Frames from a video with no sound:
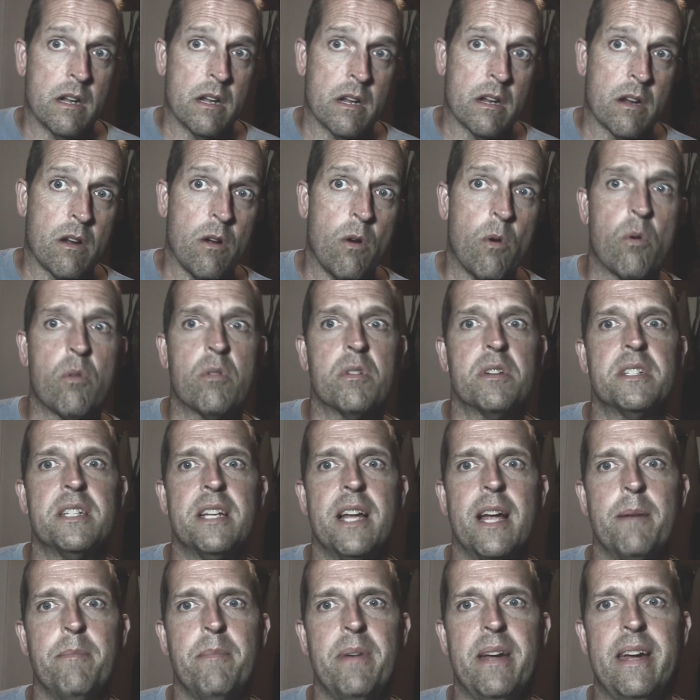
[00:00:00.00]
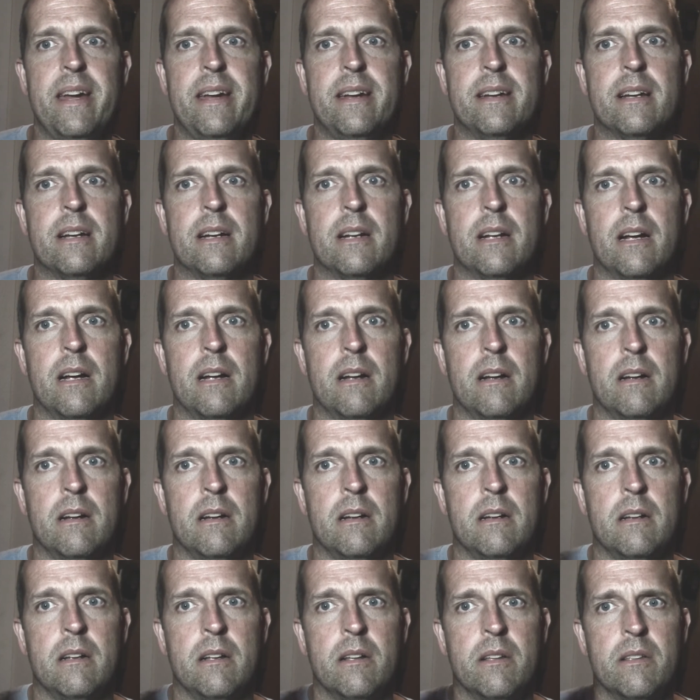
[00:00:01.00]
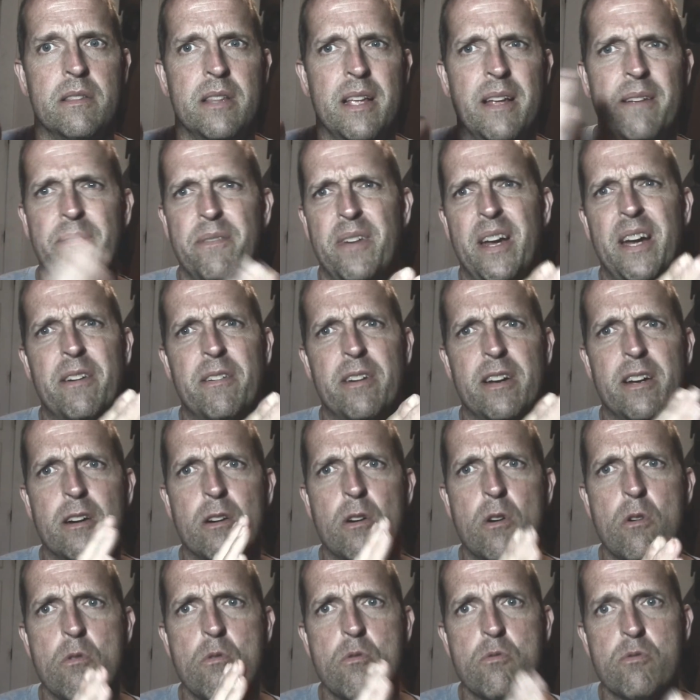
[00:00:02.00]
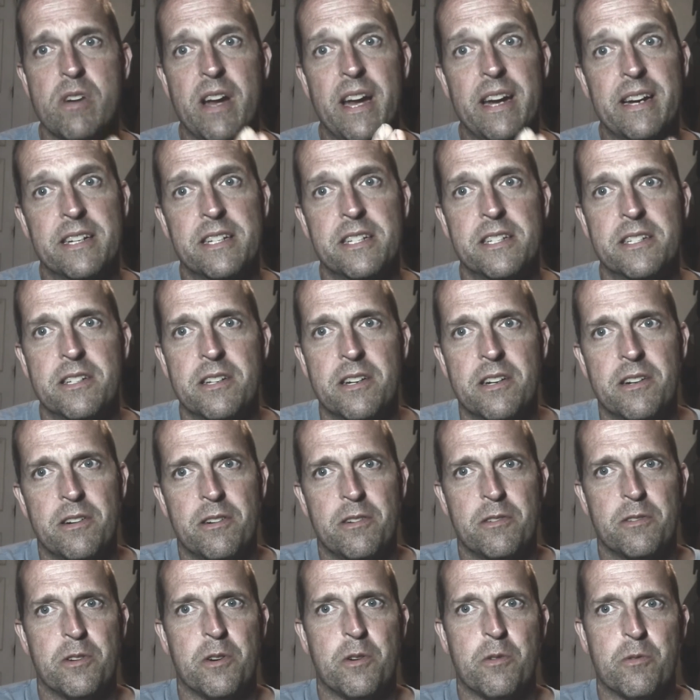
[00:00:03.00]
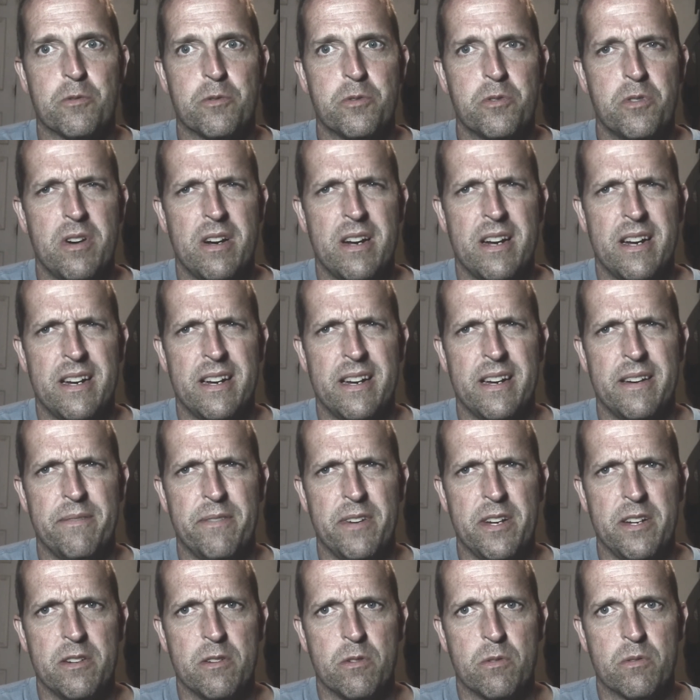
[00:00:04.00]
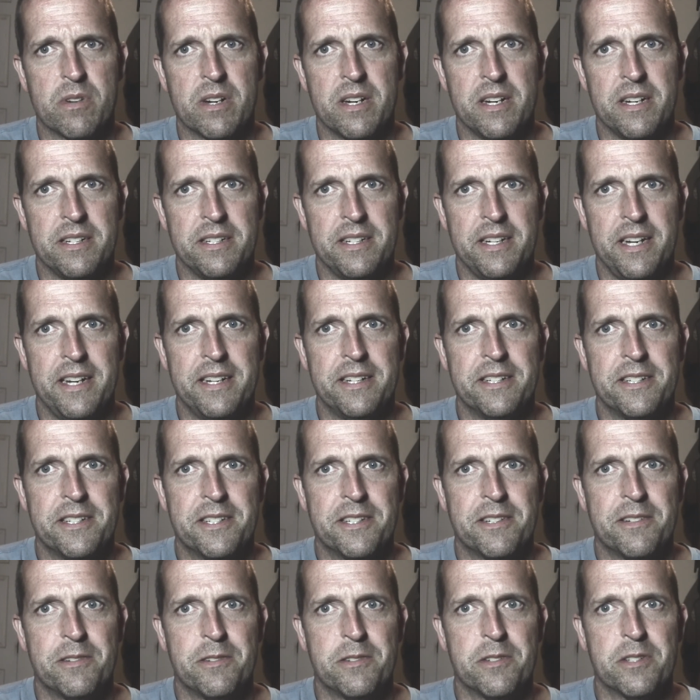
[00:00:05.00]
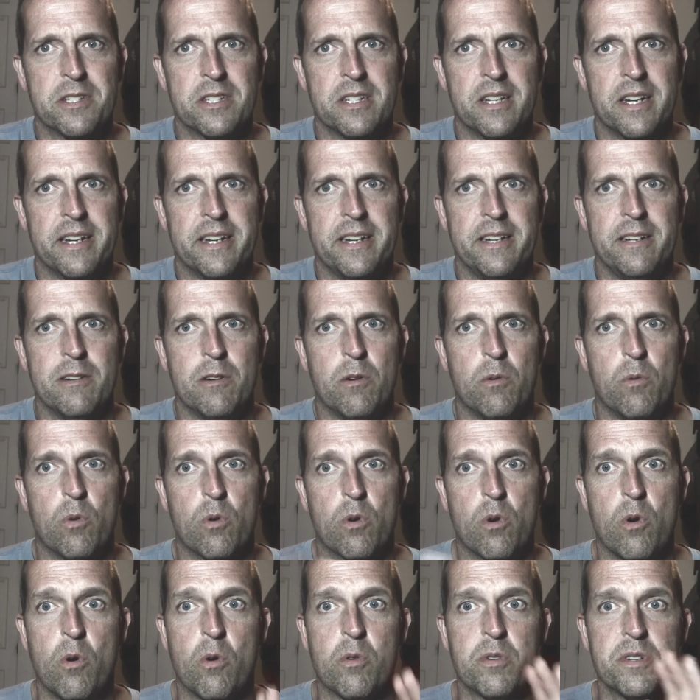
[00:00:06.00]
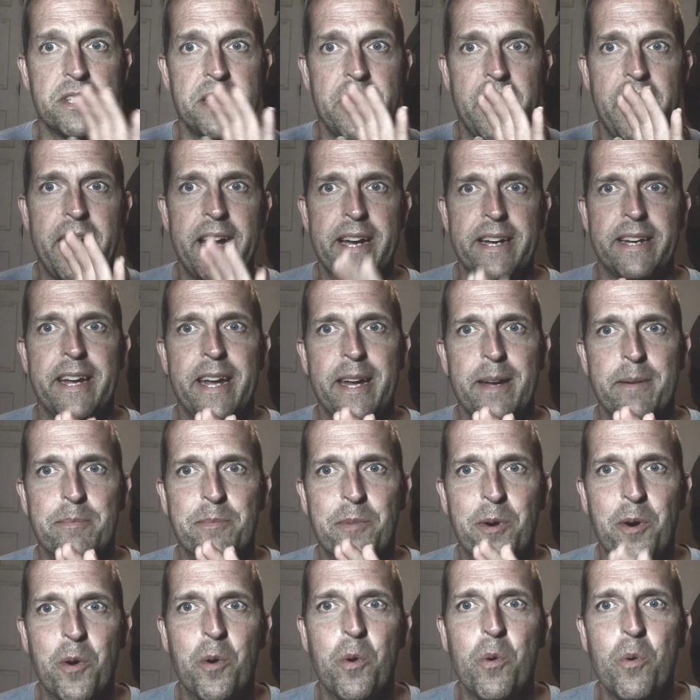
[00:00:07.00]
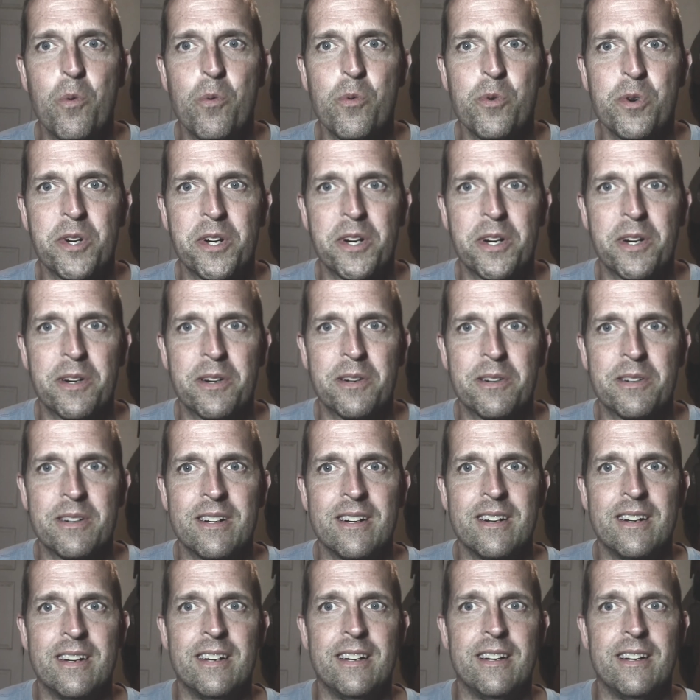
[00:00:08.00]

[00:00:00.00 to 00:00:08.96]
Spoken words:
of course, them very old external drive, condensers, like, of course, had a motor,